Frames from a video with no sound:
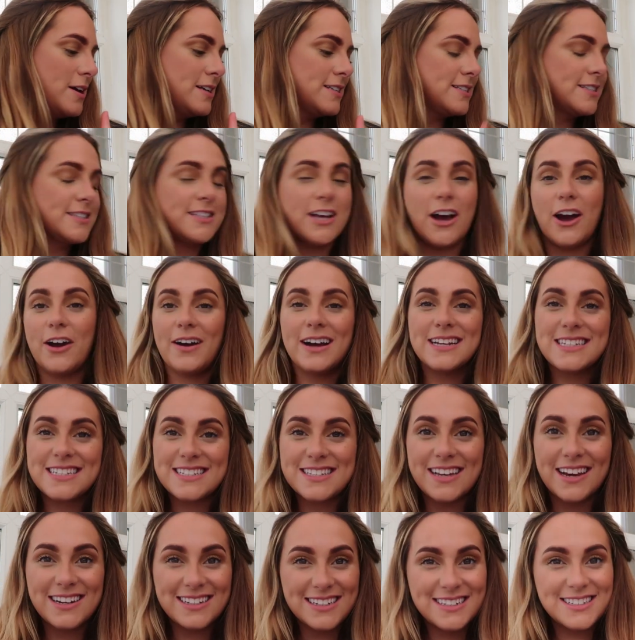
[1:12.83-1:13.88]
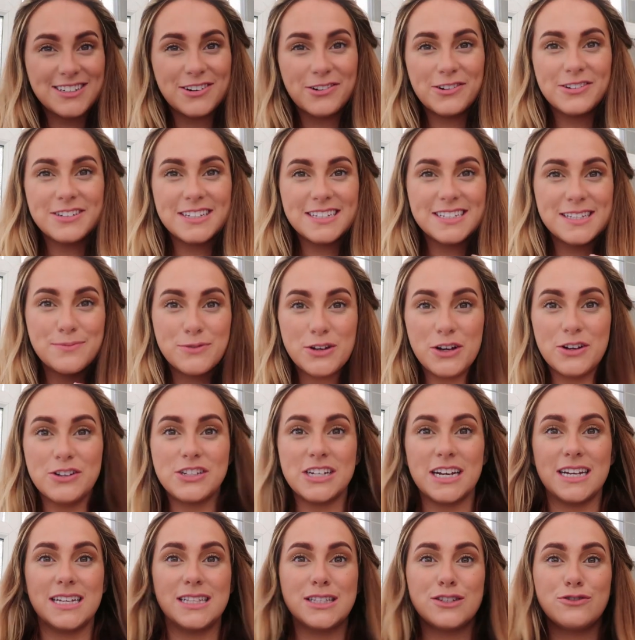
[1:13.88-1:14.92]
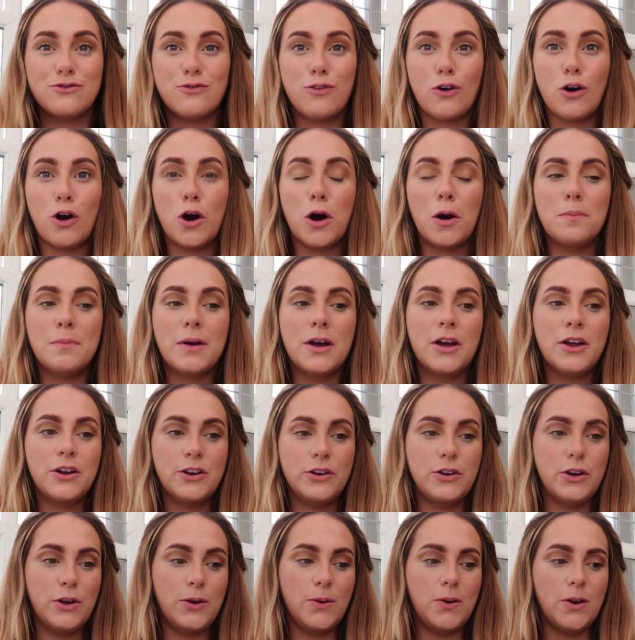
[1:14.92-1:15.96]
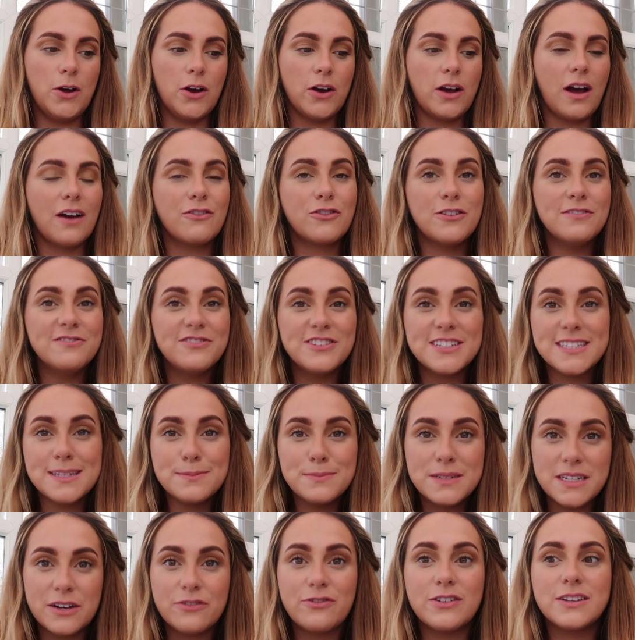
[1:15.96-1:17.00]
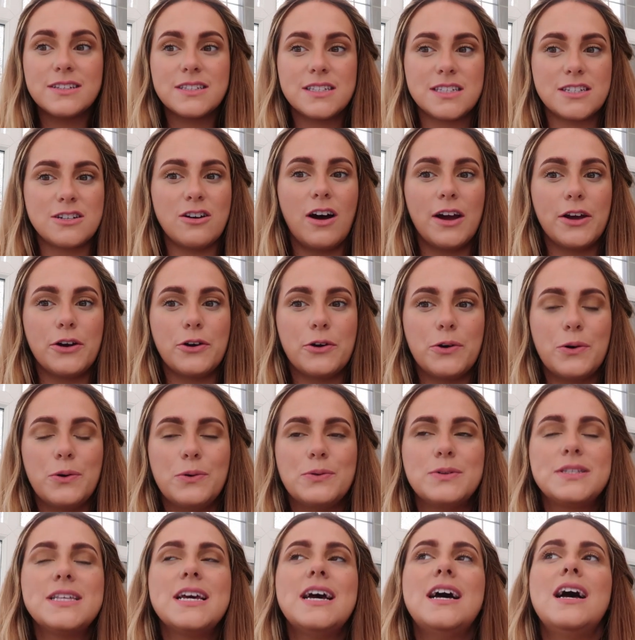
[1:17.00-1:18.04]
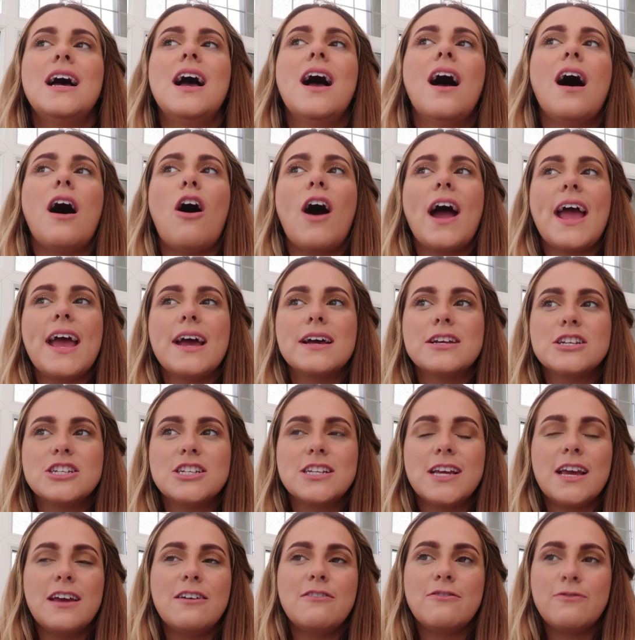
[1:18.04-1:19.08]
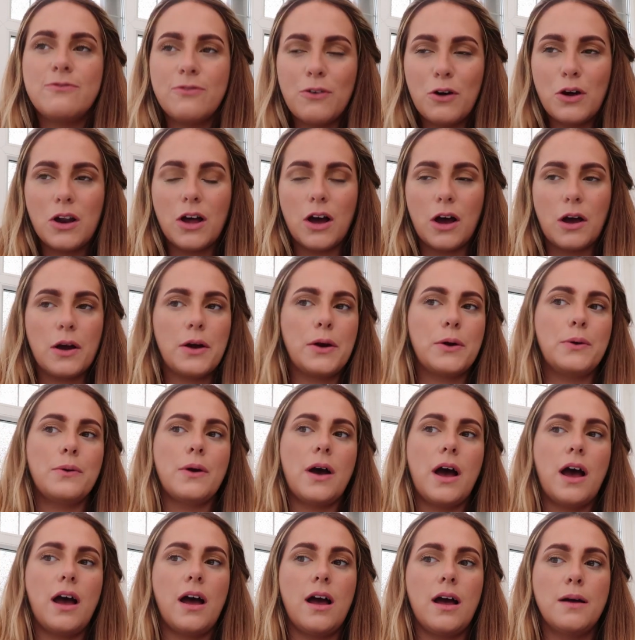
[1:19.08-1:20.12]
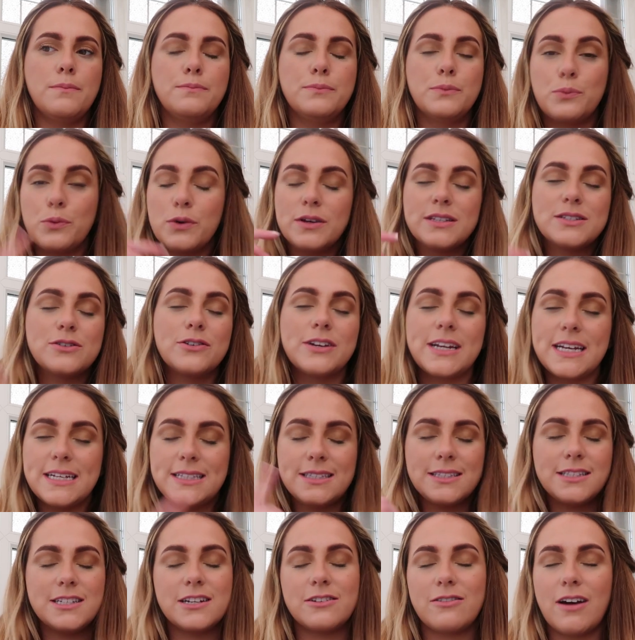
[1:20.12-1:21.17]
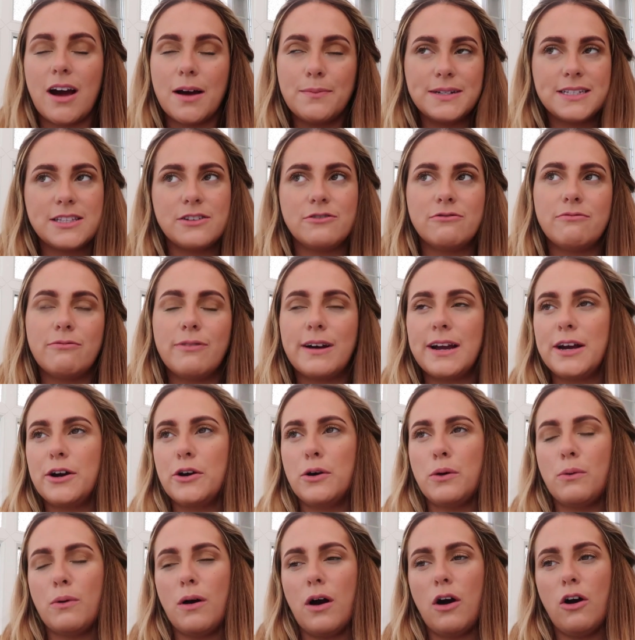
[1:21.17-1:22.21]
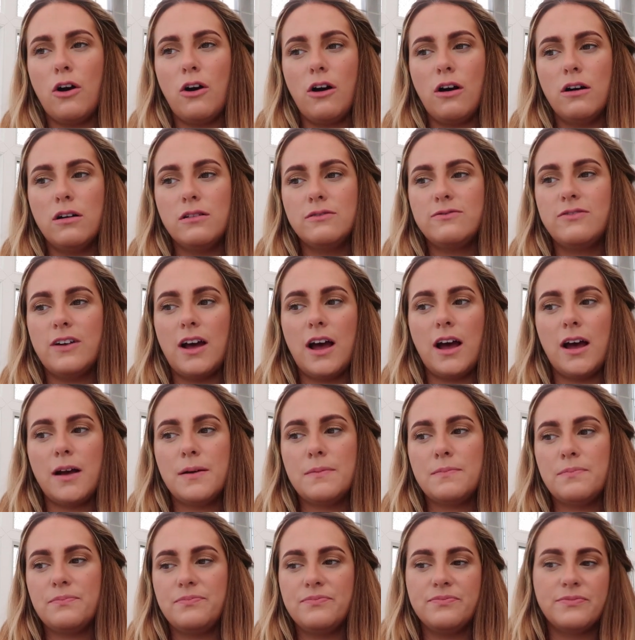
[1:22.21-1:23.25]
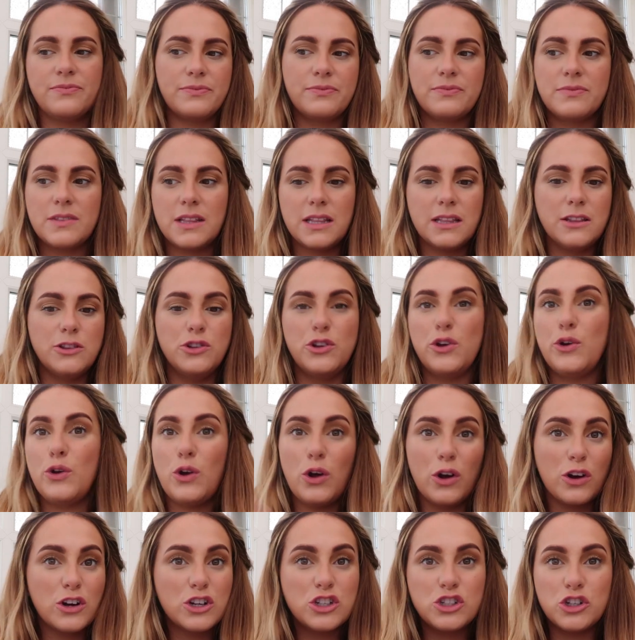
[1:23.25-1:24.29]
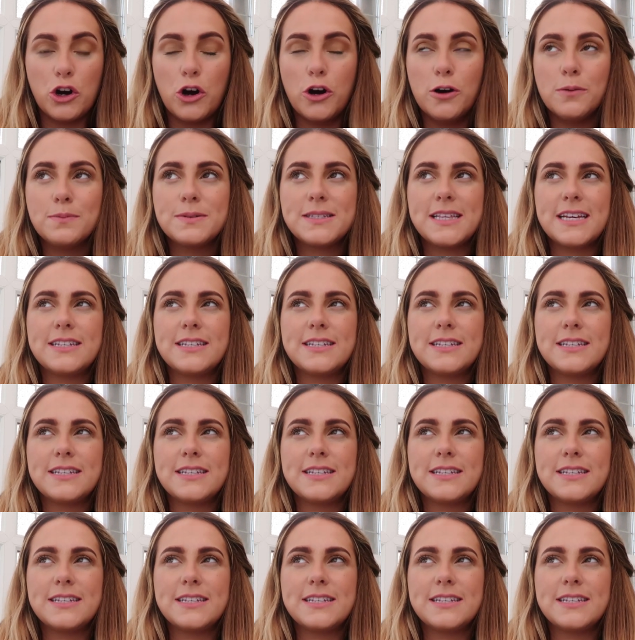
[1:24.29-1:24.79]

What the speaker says: So I decided to order some new jeans from New Look. I've gone for some different styles. I actually follow, it's on Instagram, it's a reel of New Look shops.